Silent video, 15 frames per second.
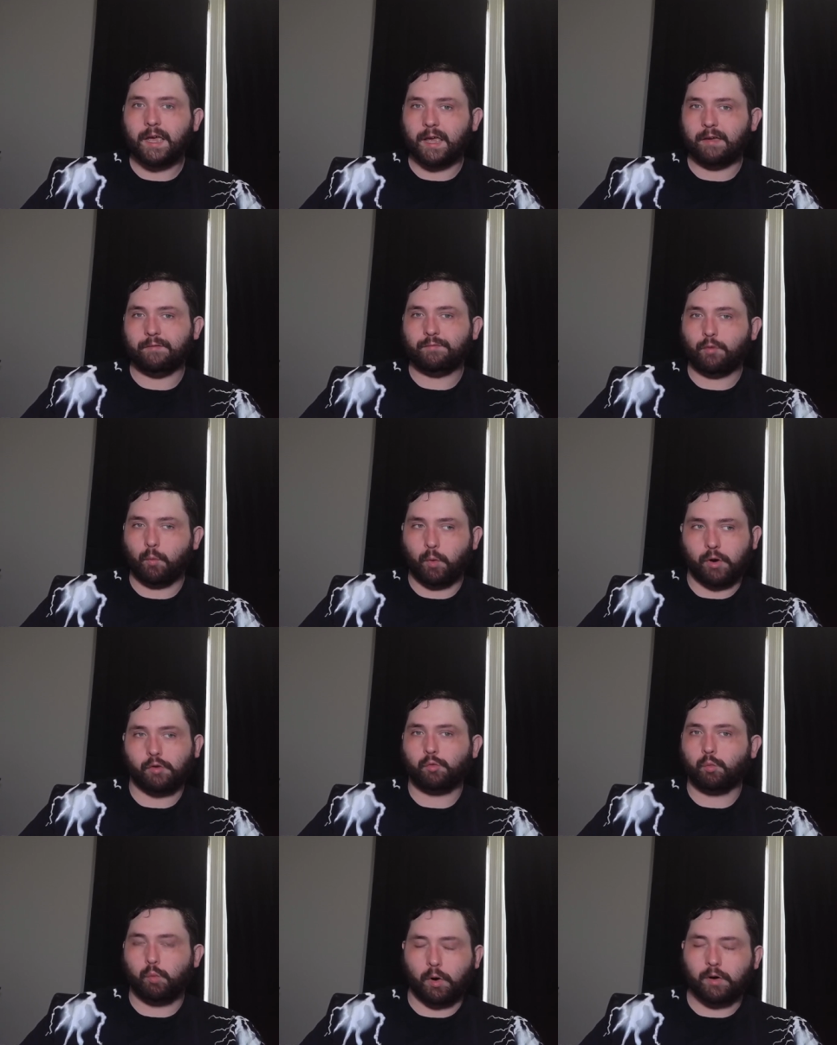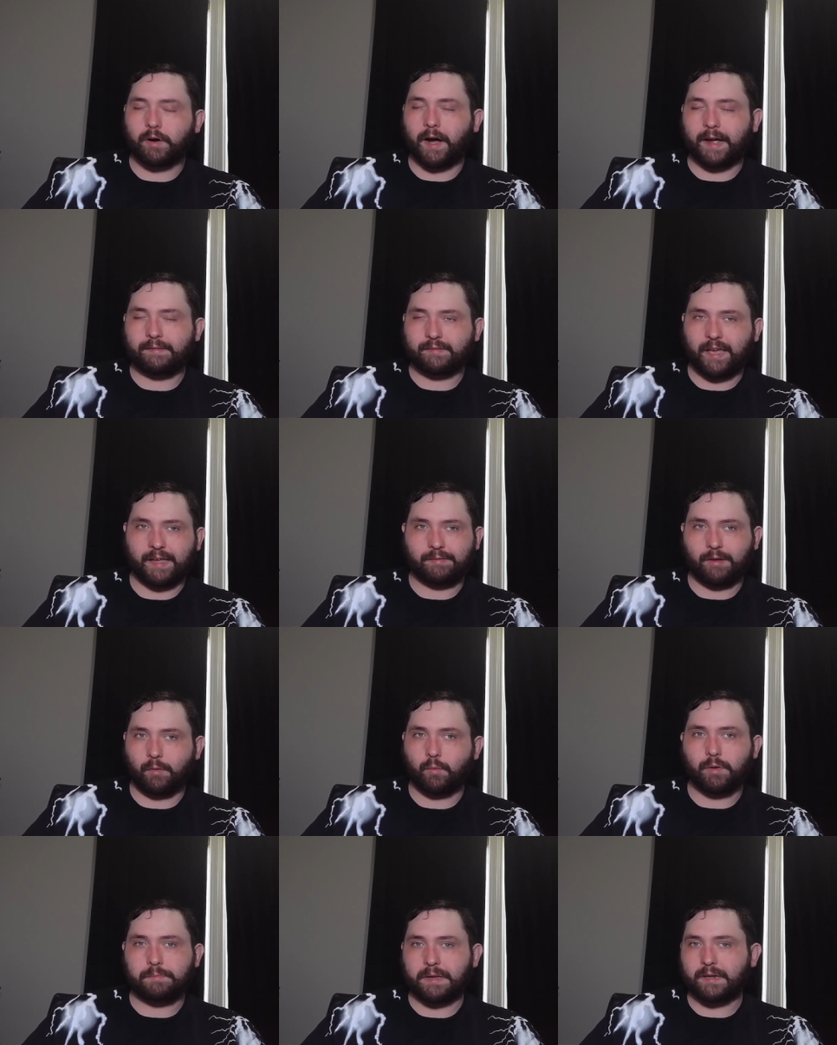If the world worked like that, there
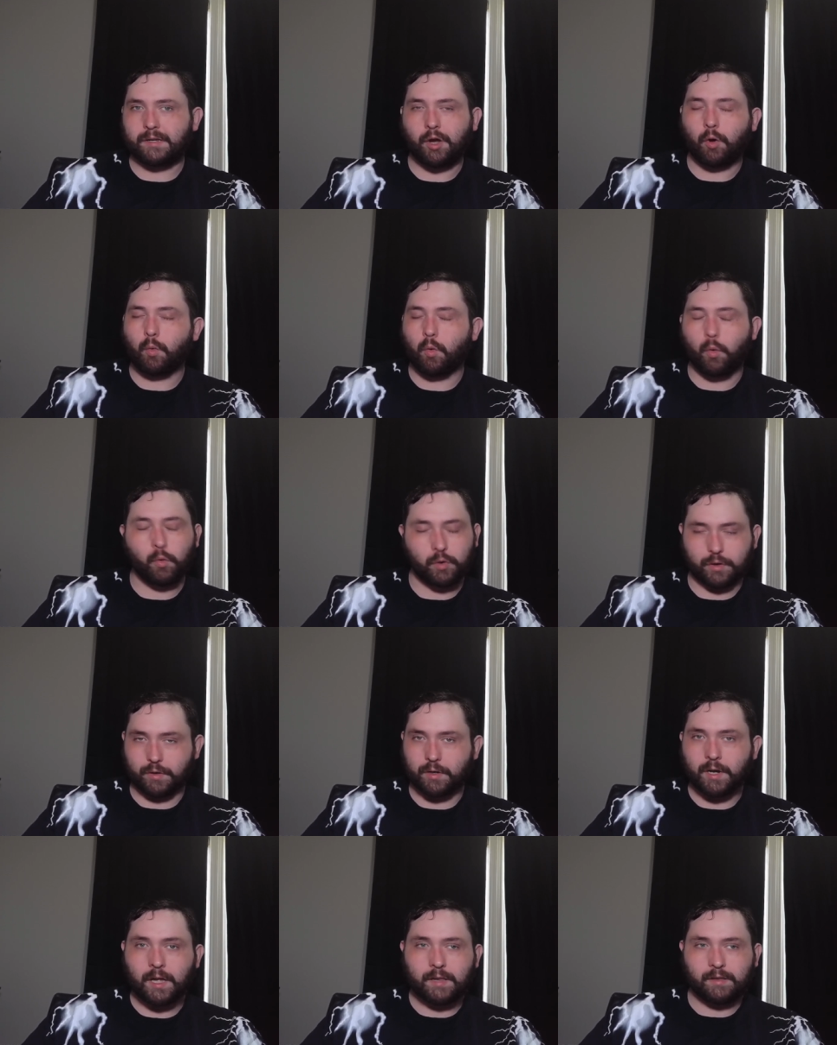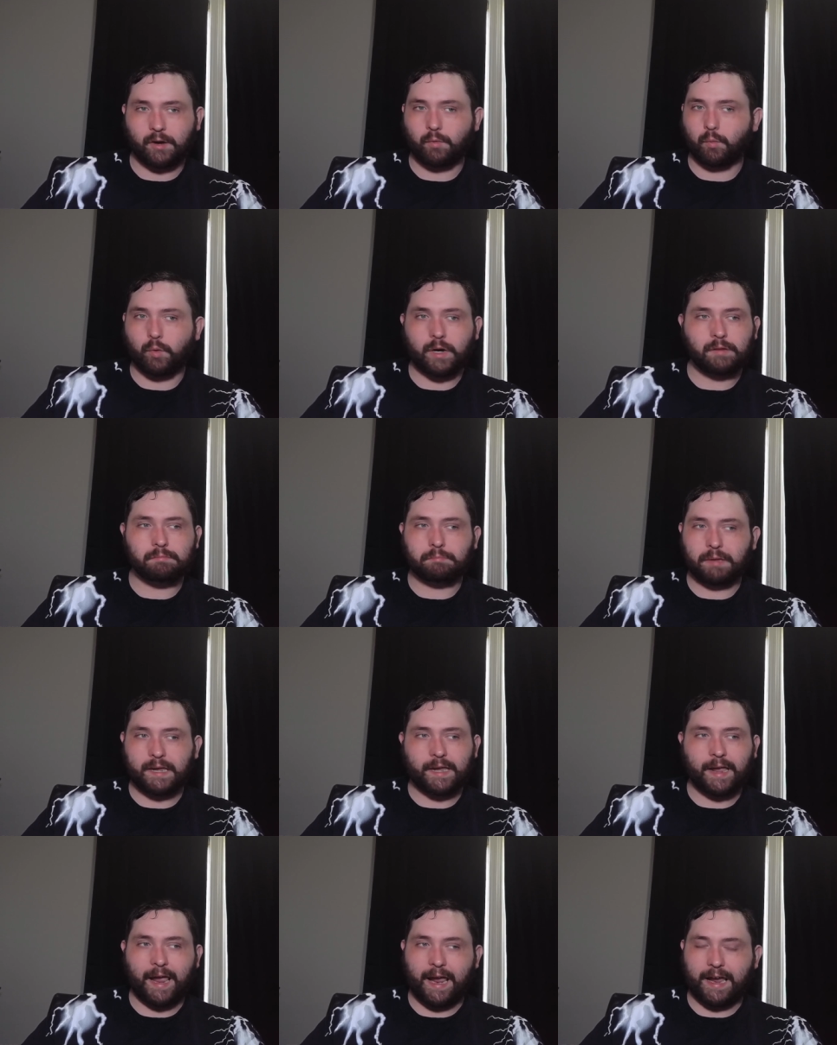would be no order. There wouldn't
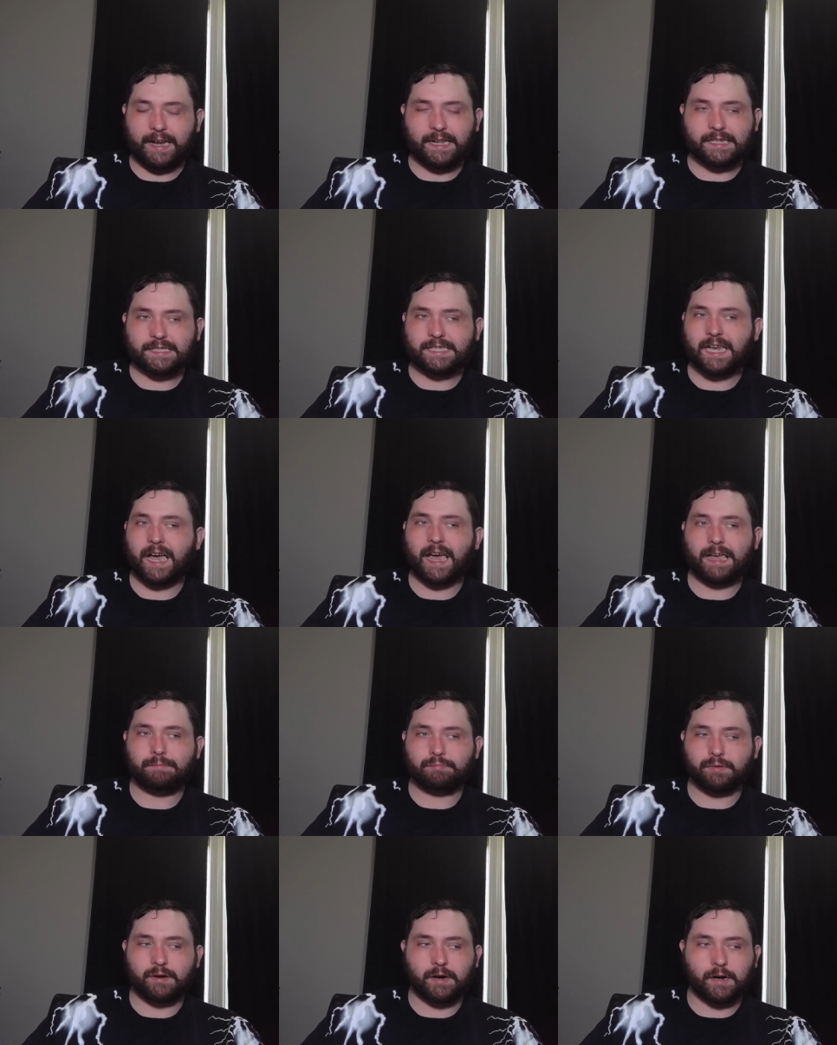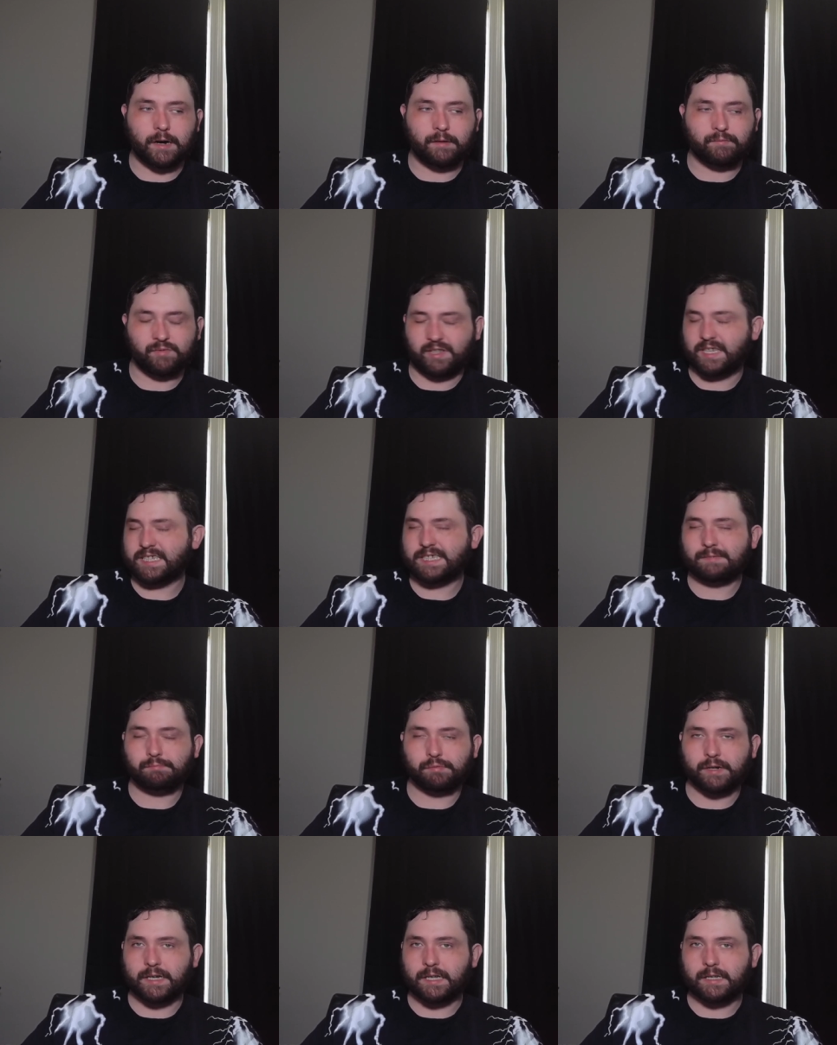be any type of
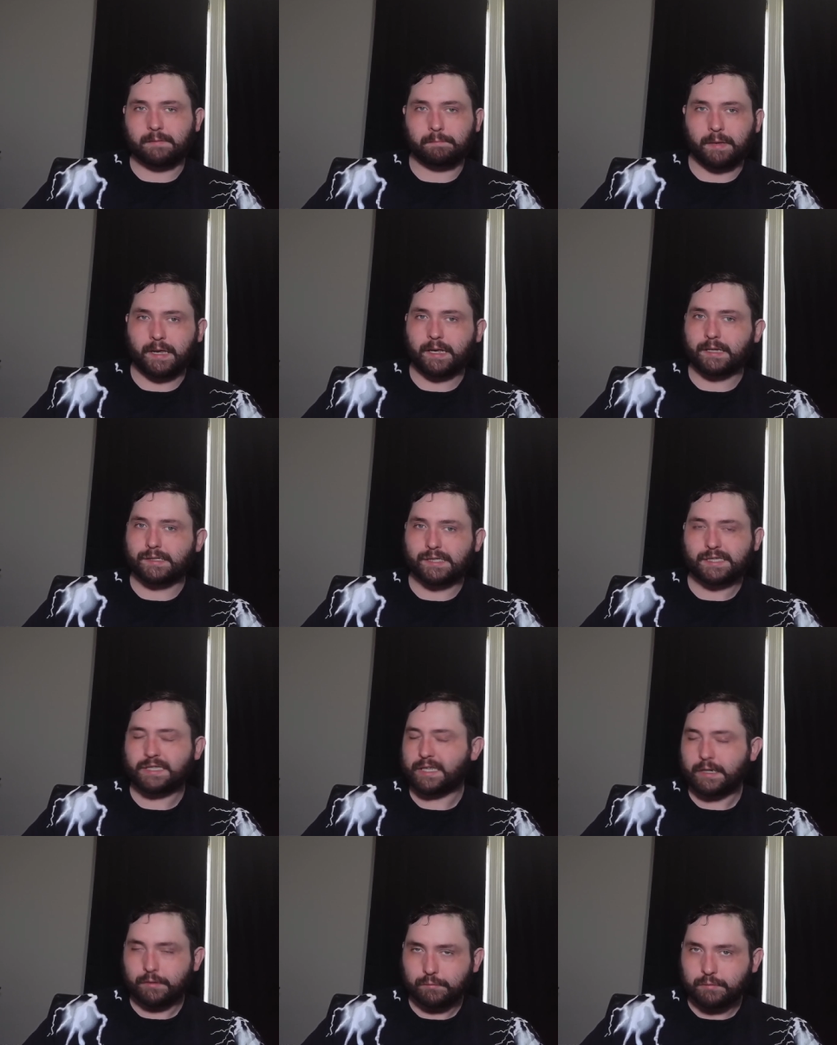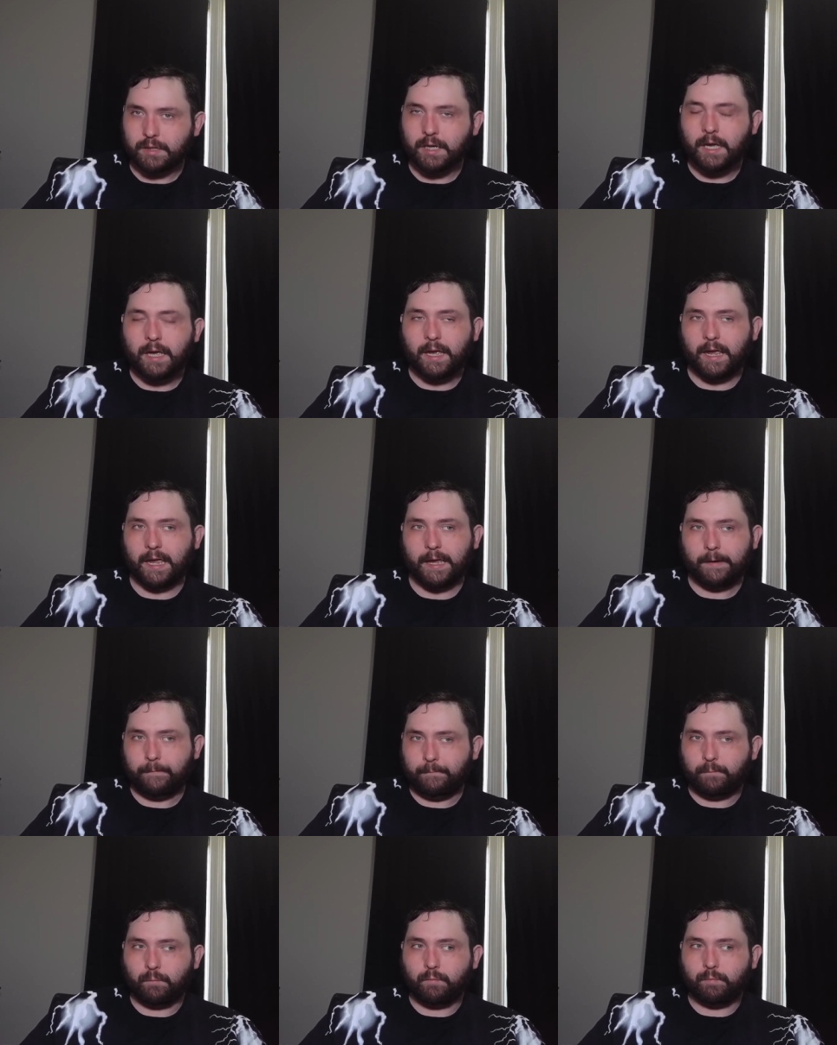discipline being instilled.
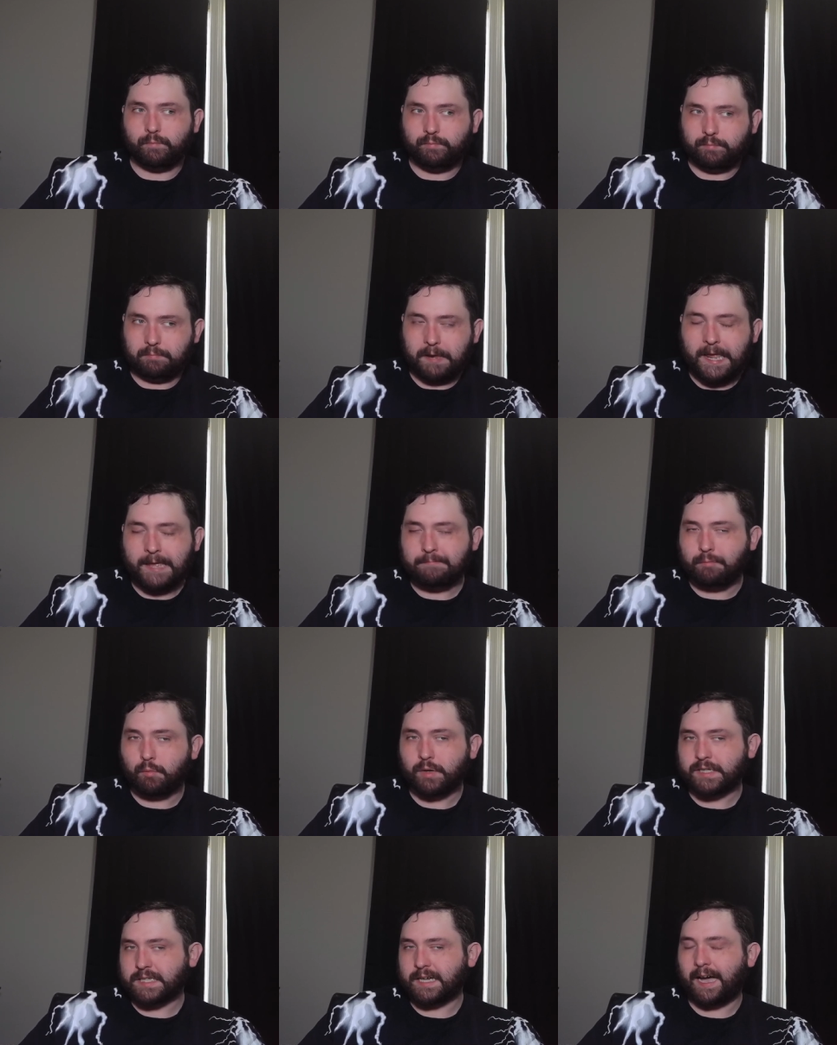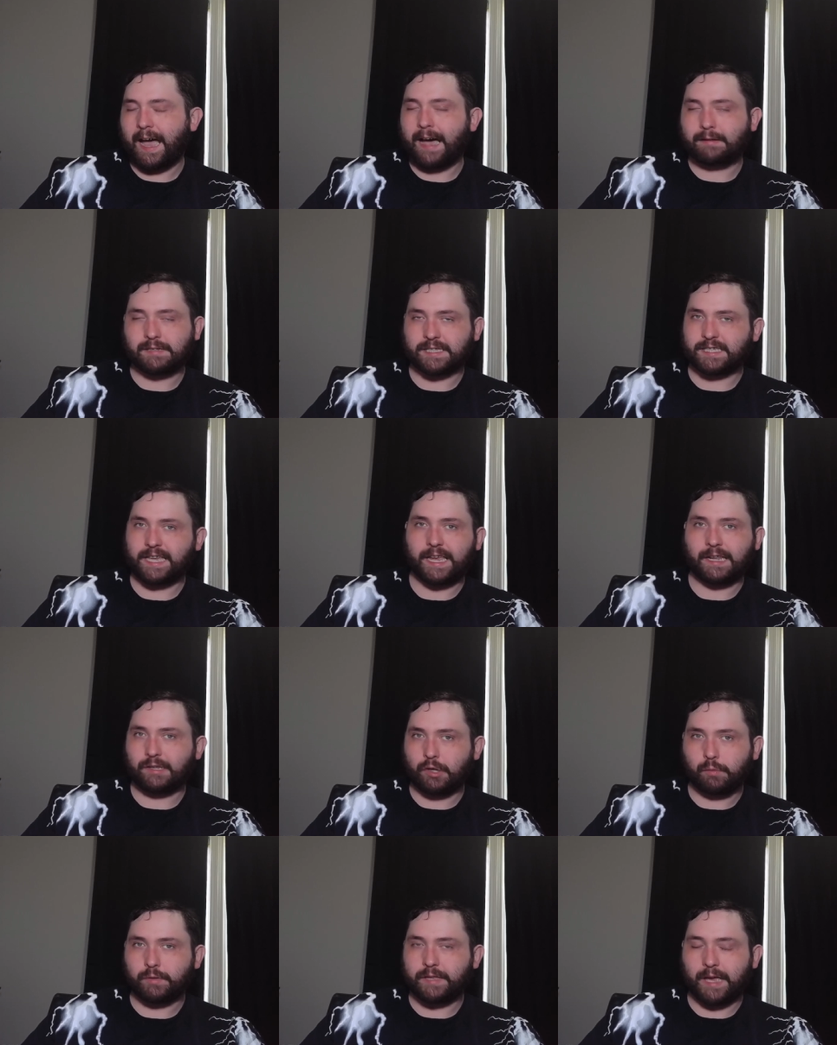If people was allowed to say and
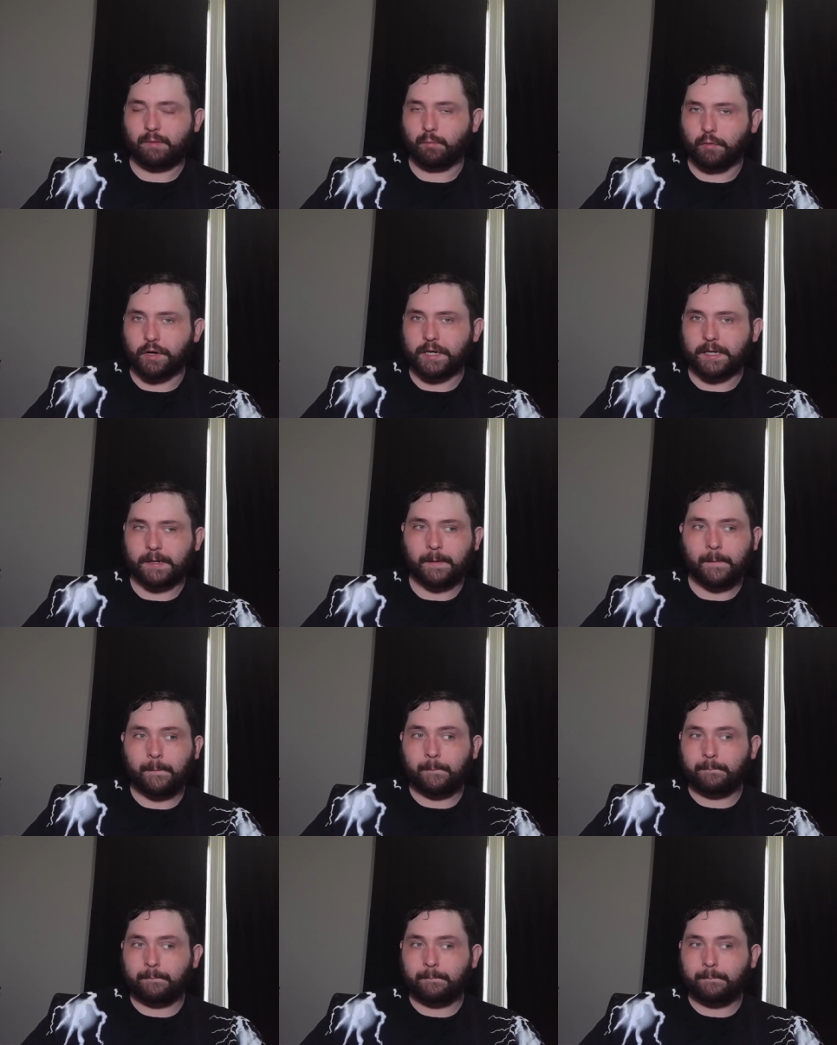do what they wanted,